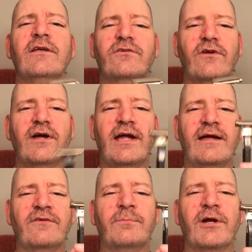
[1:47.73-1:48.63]
so I
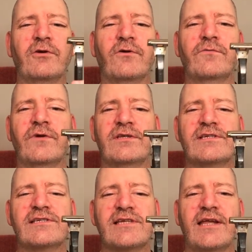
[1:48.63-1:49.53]
asked my girlfriend
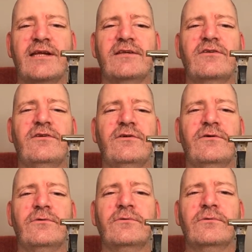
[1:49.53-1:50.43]
to set it
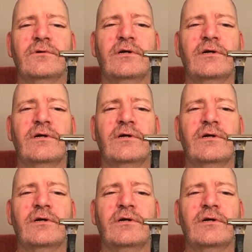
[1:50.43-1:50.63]
to